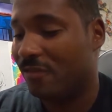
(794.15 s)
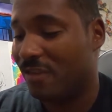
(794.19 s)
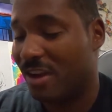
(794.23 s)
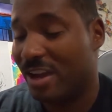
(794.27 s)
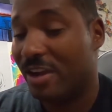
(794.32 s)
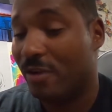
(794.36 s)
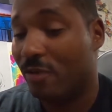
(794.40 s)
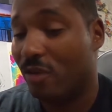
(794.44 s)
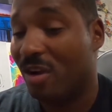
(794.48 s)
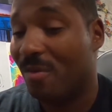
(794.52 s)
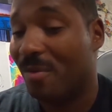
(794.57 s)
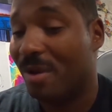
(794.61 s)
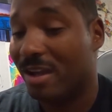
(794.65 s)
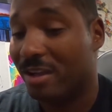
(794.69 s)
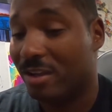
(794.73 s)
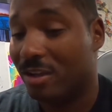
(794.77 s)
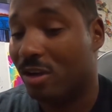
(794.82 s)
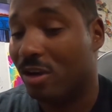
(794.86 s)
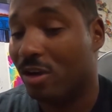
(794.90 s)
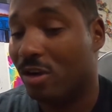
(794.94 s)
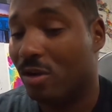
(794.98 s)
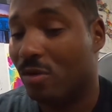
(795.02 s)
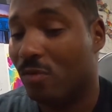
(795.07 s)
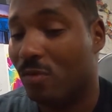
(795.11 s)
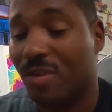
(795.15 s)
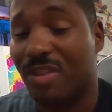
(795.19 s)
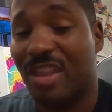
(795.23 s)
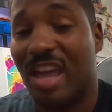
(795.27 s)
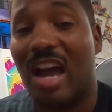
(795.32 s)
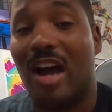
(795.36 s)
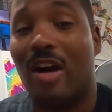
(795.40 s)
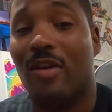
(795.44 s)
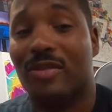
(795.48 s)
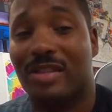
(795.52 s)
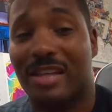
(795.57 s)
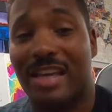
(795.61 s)
Fighting Wombat go
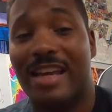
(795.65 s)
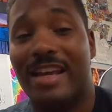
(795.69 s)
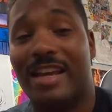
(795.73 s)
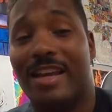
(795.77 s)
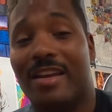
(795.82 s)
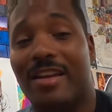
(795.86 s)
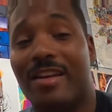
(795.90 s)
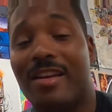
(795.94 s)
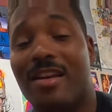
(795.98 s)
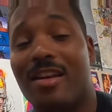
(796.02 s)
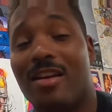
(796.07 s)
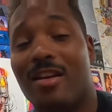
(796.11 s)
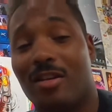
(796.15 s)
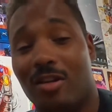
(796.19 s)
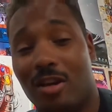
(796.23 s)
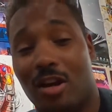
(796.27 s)
without a